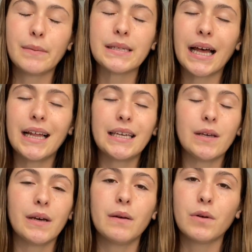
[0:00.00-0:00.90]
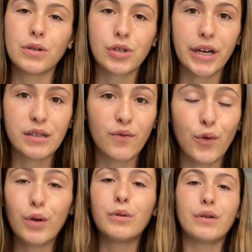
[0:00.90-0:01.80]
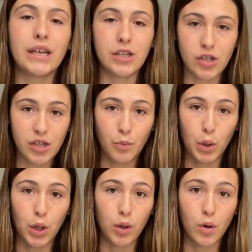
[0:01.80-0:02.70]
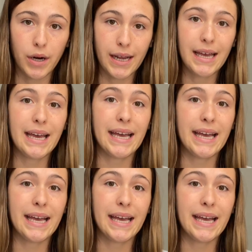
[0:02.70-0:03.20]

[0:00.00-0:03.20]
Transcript: I'm telling you, it will transform your relationship with the Lord.